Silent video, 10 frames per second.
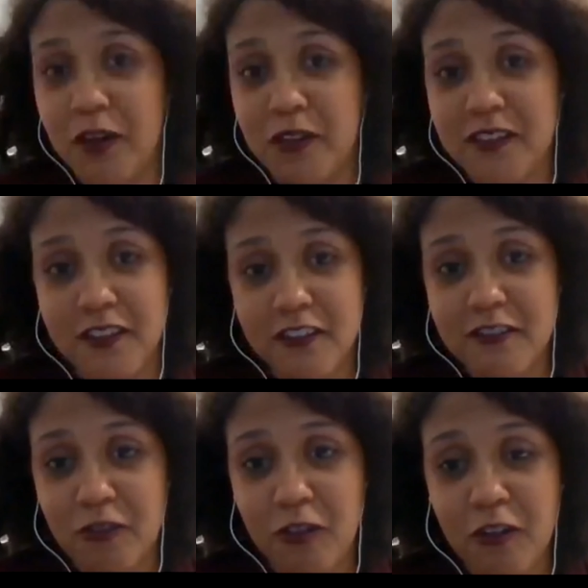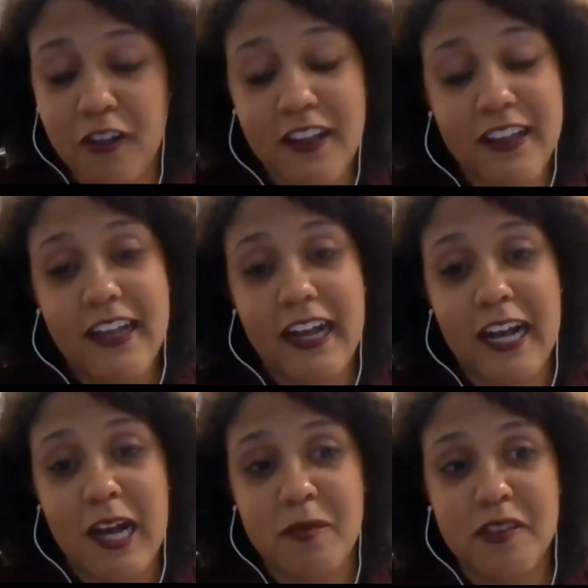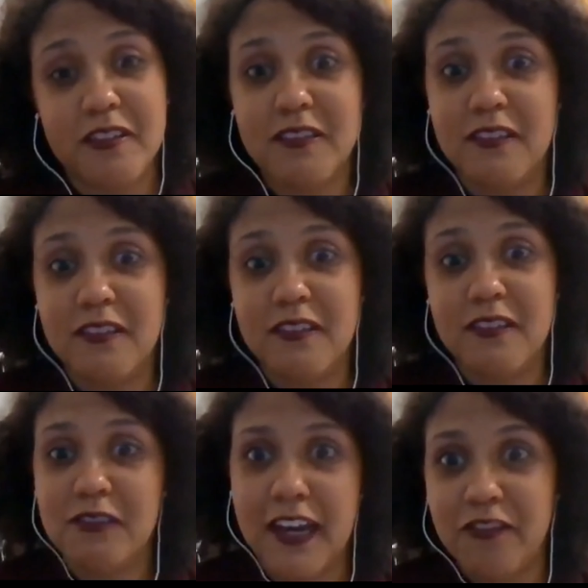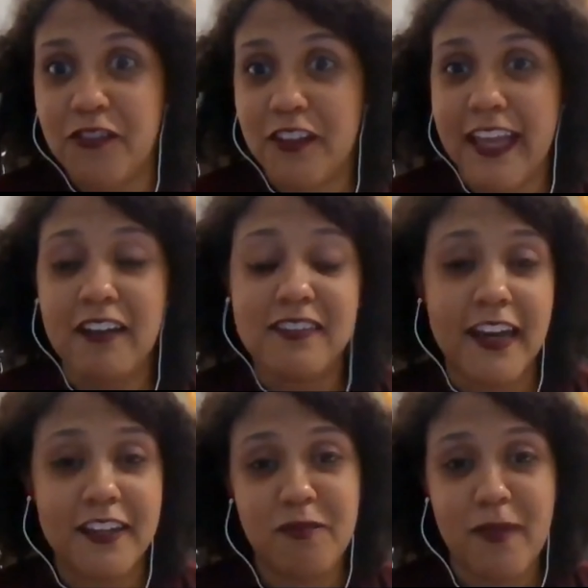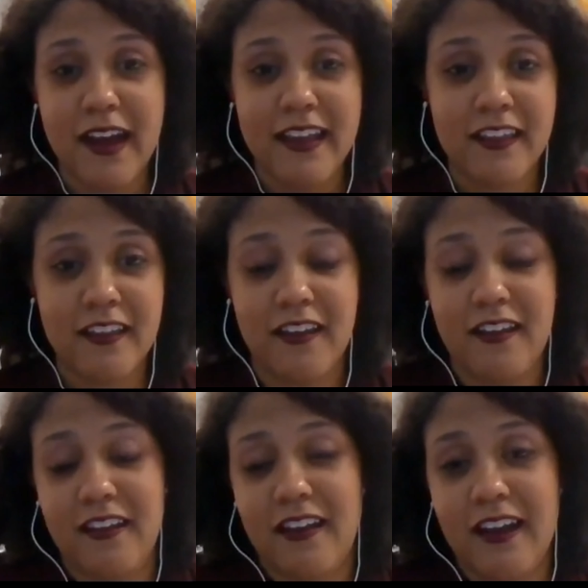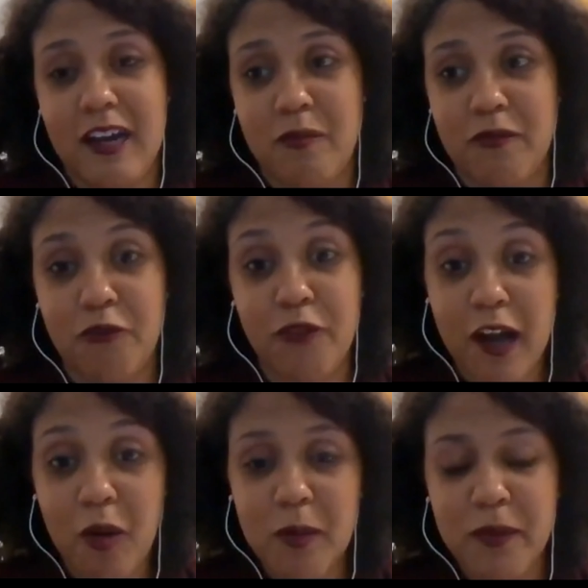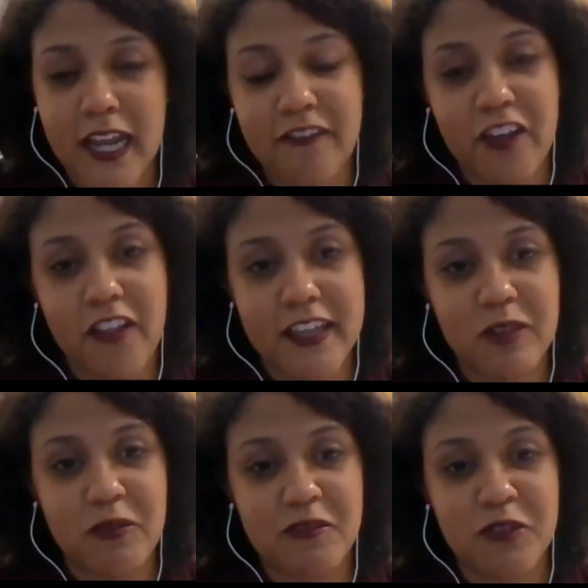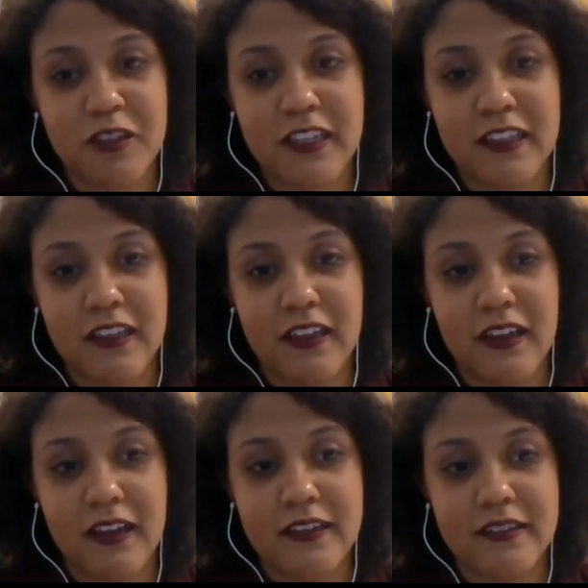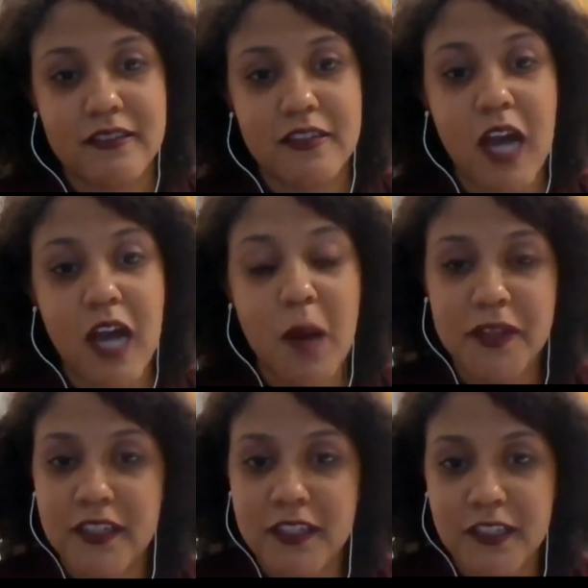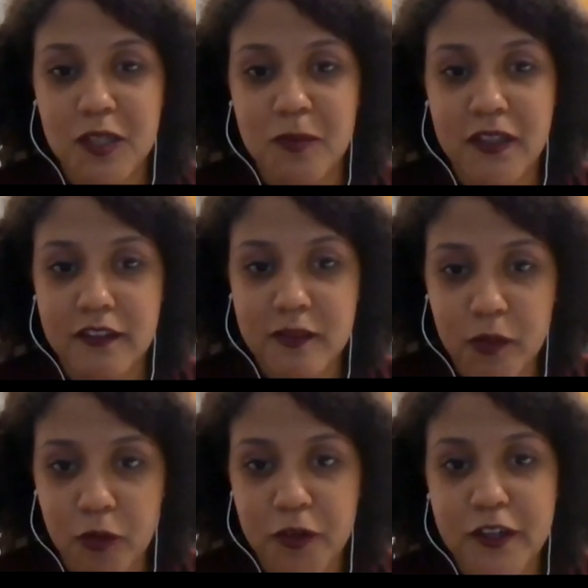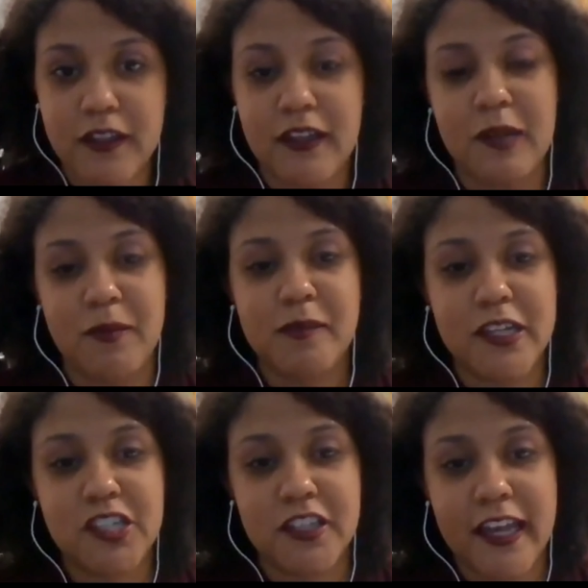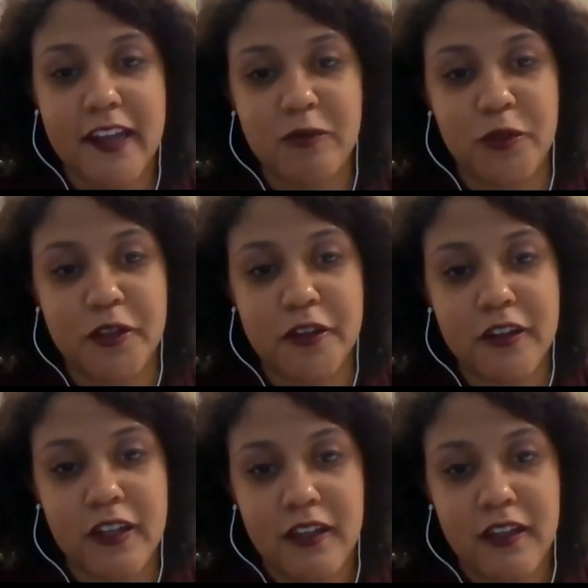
I was in this role. So this is really outside of my realm, but I felt like it was really a topic that needed to be explored, especially as we're